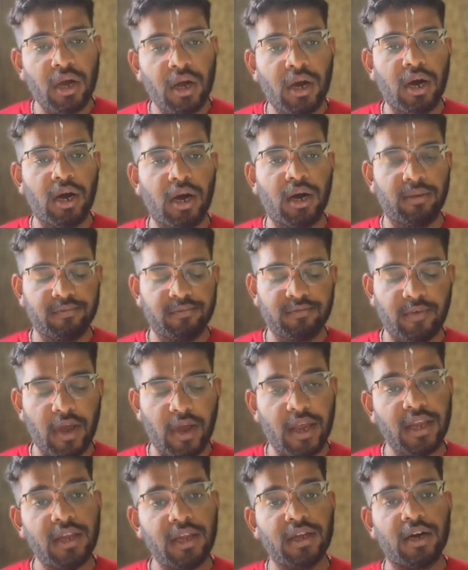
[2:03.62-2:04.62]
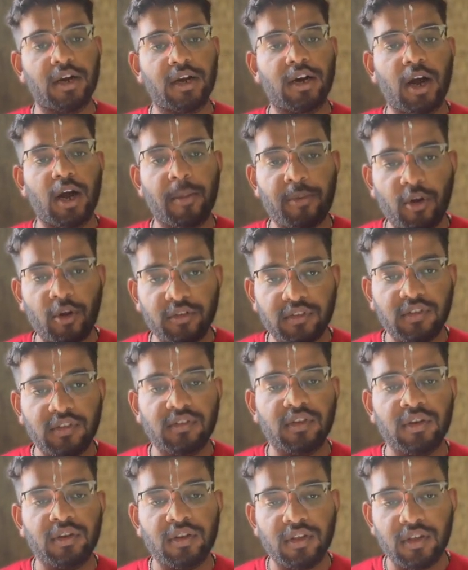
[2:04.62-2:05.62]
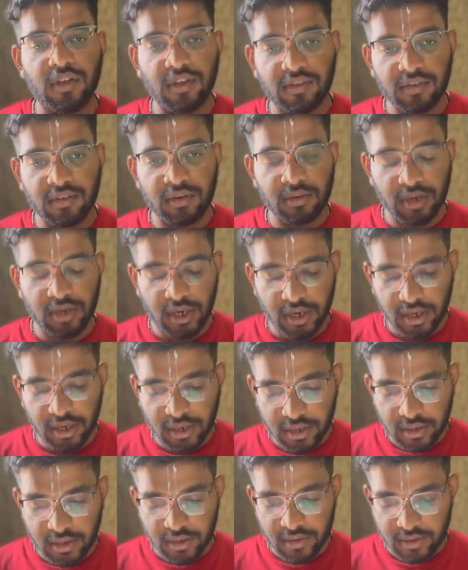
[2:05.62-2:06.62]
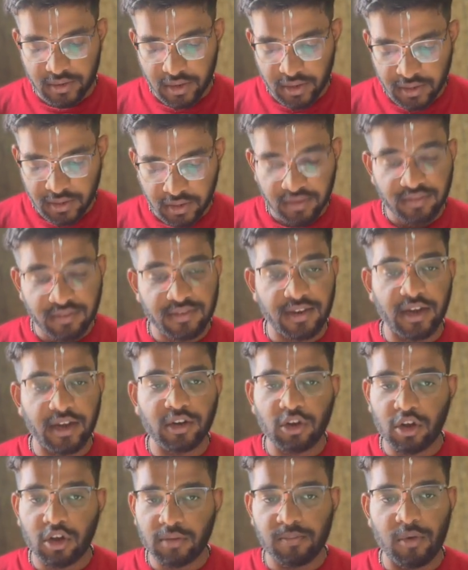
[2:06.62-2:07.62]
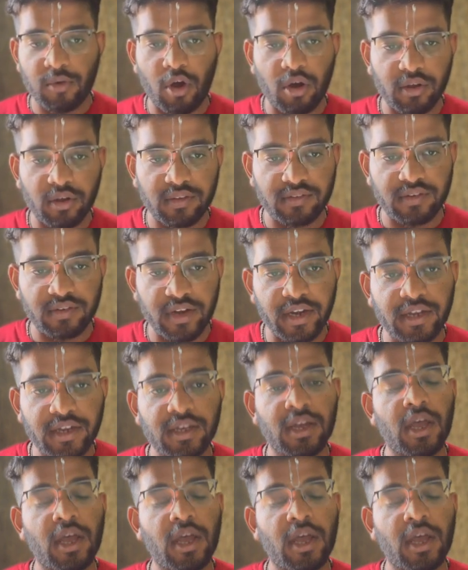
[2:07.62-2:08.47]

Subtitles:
While a process is in running state or block state,